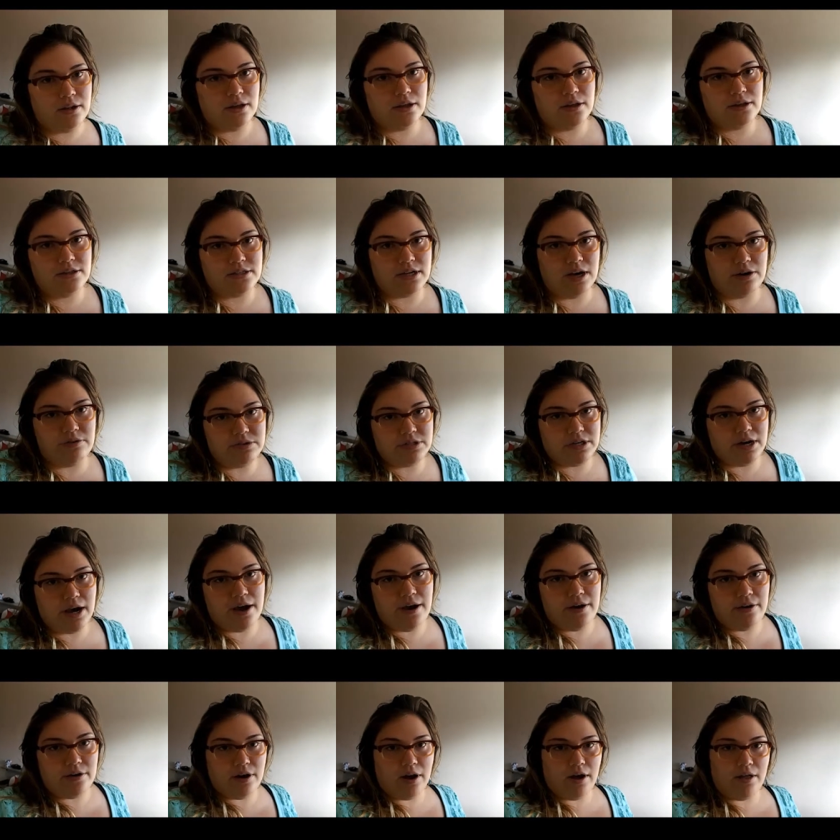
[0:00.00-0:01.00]

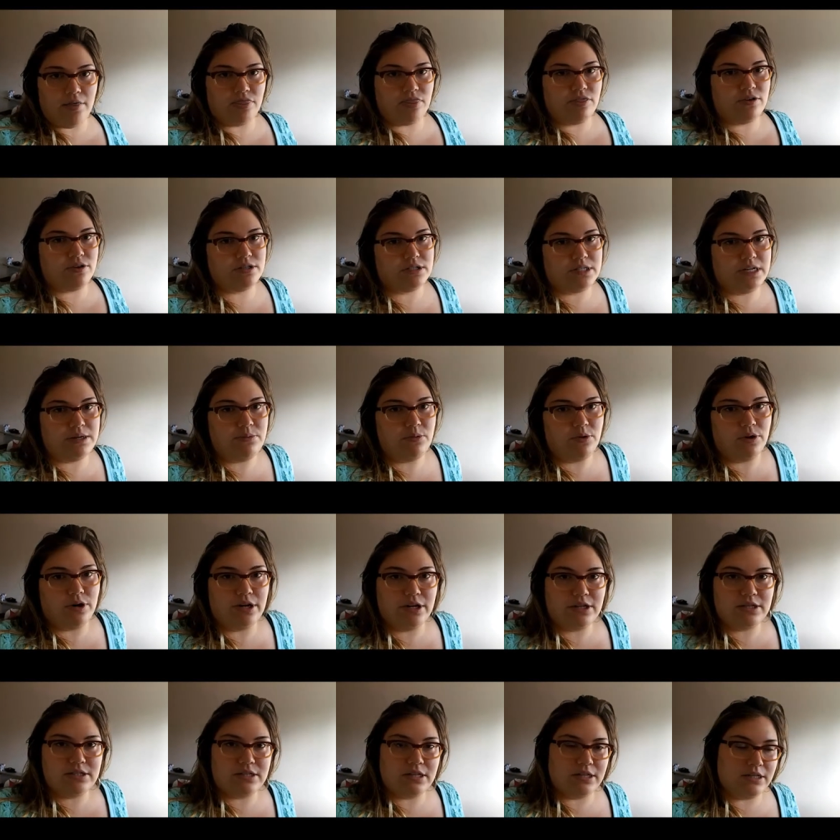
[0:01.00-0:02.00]
downtown on Thursday
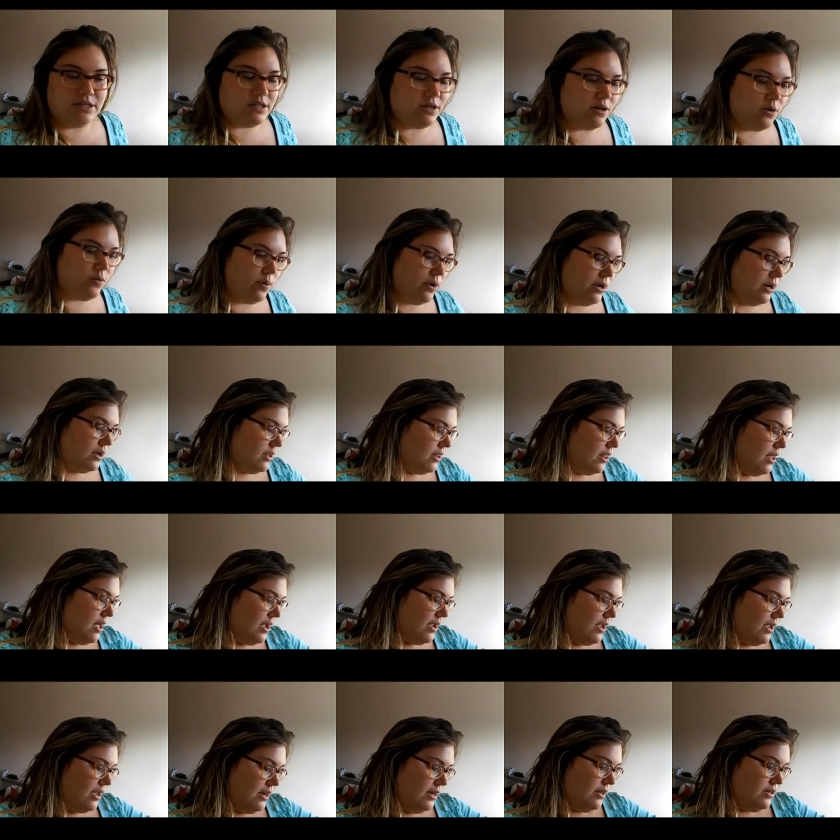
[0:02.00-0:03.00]
mornings until 1
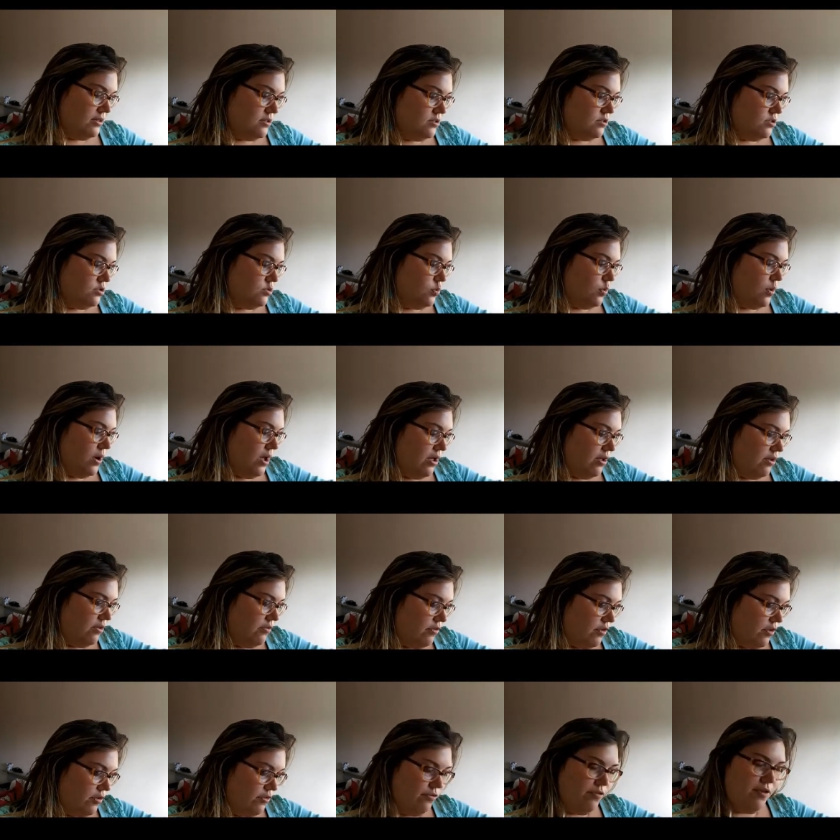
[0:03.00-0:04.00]
o'clock, and it's
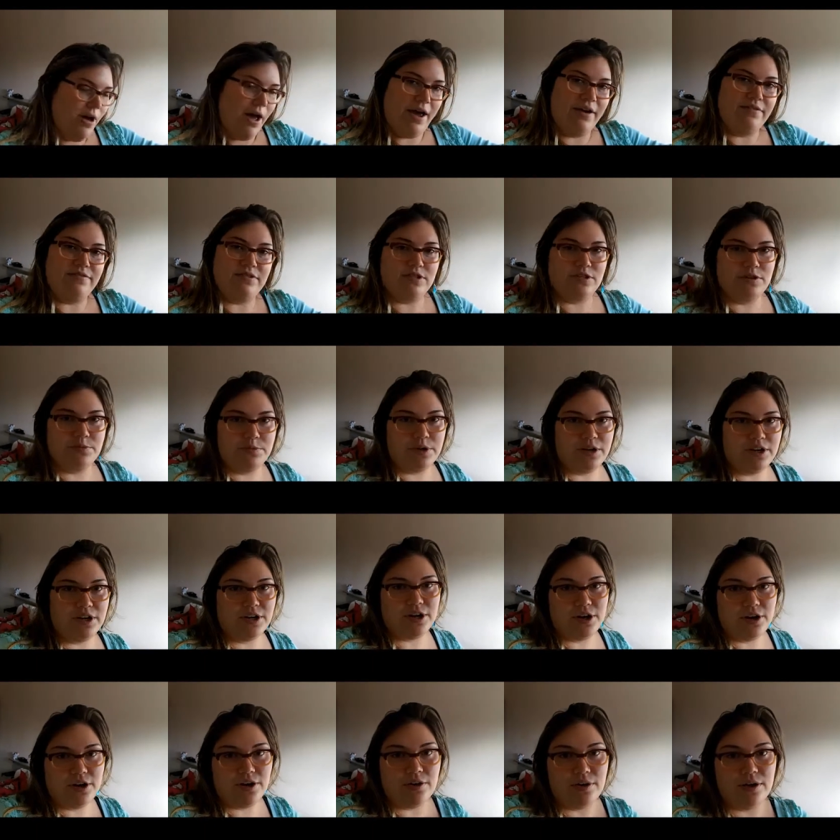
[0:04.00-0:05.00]
12:05, so I'm going to
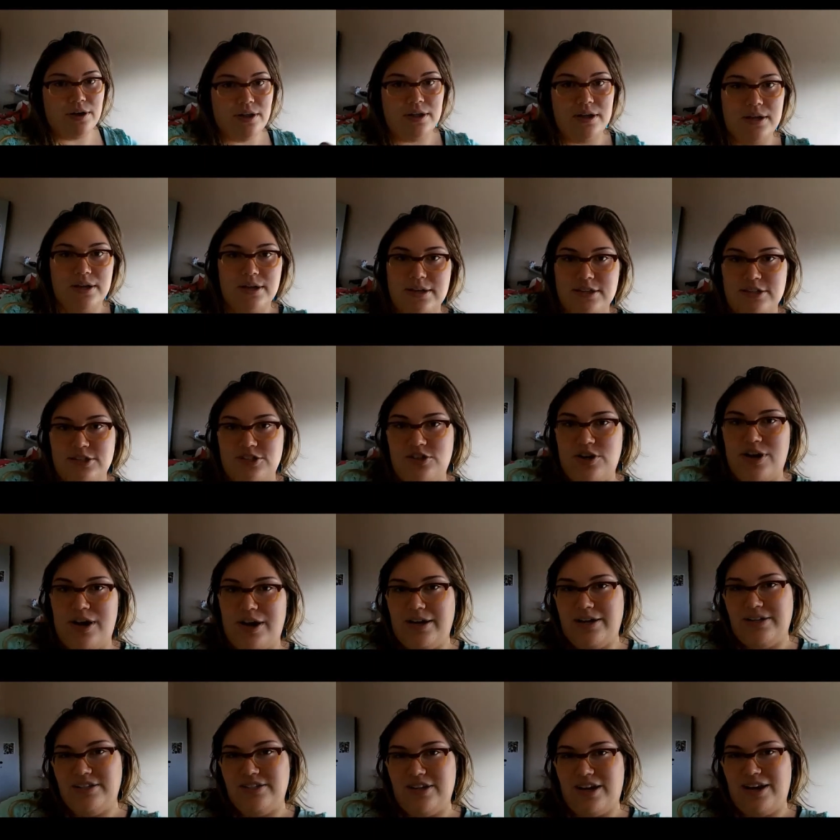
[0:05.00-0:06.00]
go try
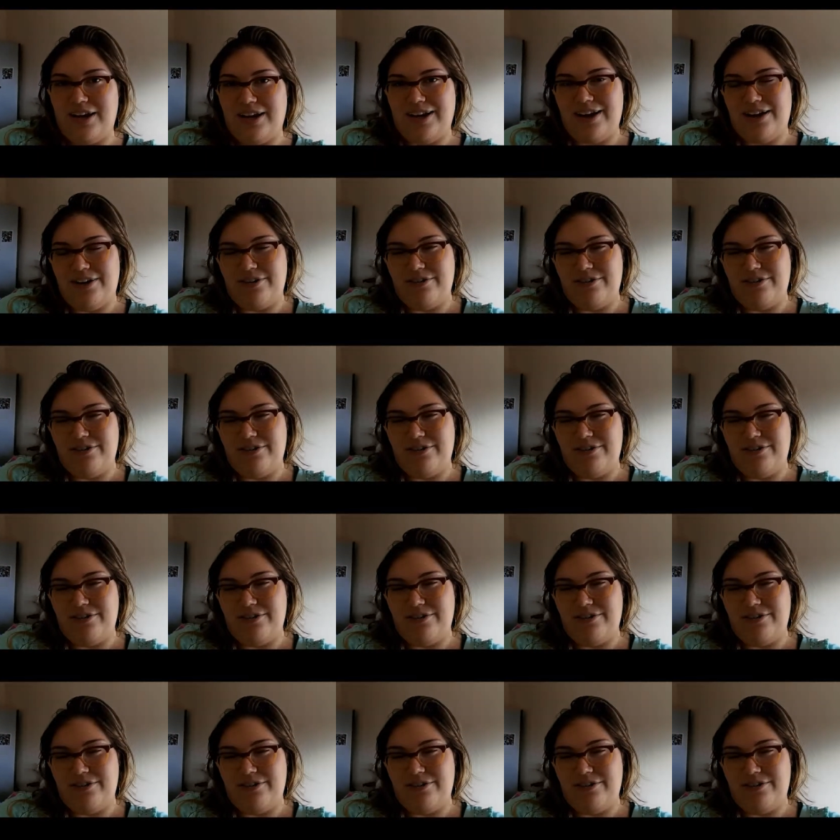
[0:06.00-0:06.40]
and check it out.